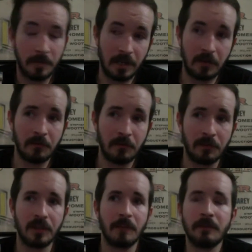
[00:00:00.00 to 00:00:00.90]
I don't even
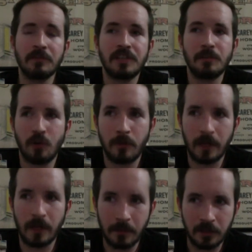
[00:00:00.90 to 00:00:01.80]
think, I've never seen
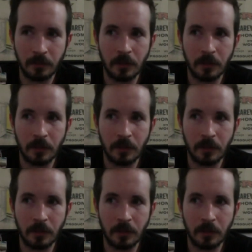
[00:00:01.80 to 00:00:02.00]
Brokeback Mountain,